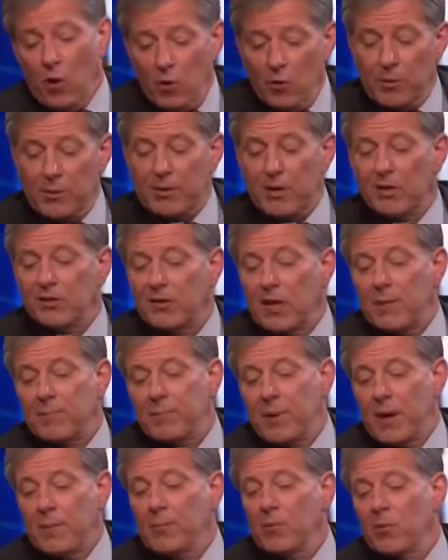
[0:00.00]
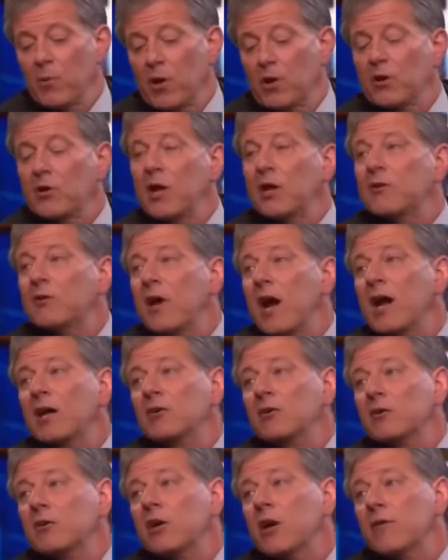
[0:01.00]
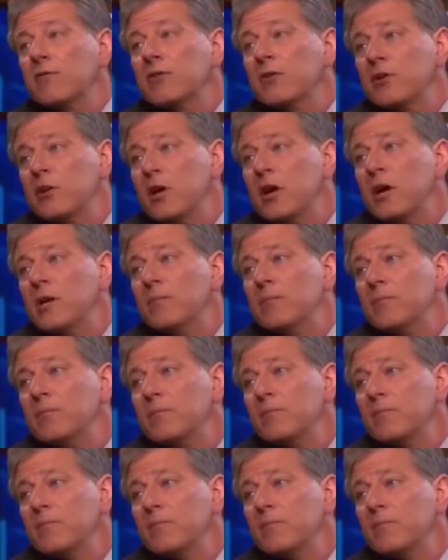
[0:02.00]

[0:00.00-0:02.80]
No, only because that paperwork and that doctor covered it up.